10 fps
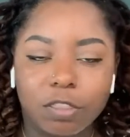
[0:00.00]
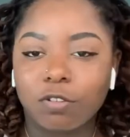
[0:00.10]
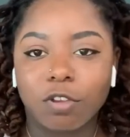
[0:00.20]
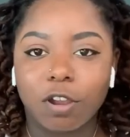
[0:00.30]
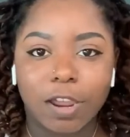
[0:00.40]

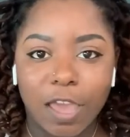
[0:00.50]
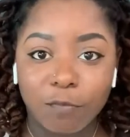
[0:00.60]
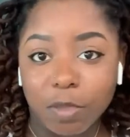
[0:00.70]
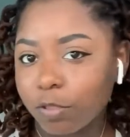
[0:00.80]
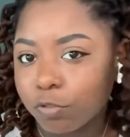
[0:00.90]
New York or
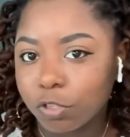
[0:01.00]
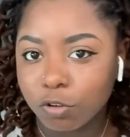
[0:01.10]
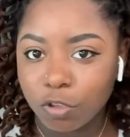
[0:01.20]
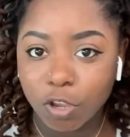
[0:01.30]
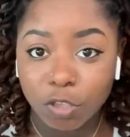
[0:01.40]
have been to
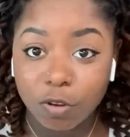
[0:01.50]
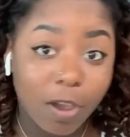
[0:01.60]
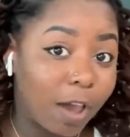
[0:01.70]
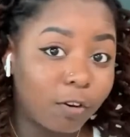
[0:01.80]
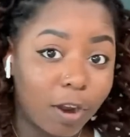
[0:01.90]
New York, you know
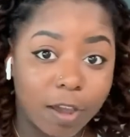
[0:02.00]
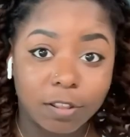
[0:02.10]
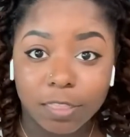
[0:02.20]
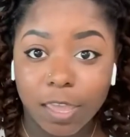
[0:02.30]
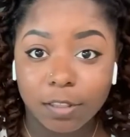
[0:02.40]
how
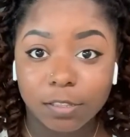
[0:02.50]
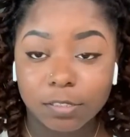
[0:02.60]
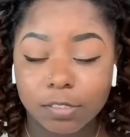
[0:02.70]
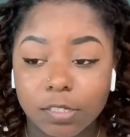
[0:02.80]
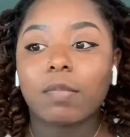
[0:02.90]
crowded that
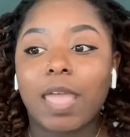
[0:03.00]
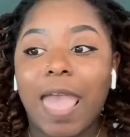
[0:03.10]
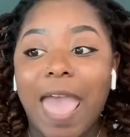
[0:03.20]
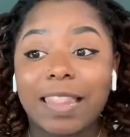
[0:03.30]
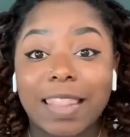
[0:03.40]
is.
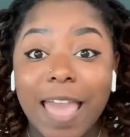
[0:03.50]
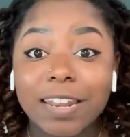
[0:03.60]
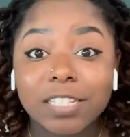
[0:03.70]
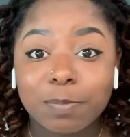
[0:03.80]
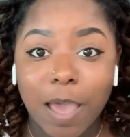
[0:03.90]

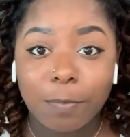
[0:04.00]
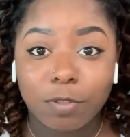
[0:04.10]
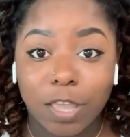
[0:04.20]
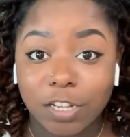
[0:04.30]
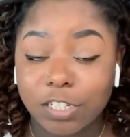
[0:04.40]
Atlanta's
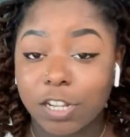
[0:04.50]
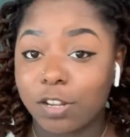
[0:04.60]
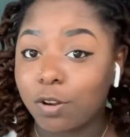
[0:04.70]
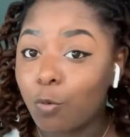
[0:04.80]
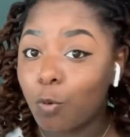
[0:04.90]

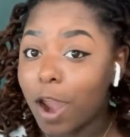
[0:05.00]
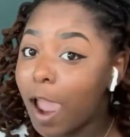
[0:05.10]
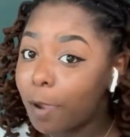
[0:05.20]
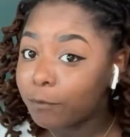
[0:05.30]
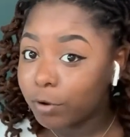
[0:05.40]
population, where
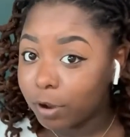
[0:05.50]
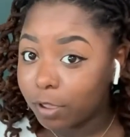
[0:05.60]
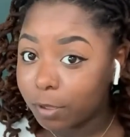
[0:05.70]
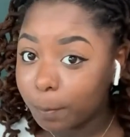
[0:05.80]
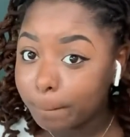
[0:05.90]
I'm from,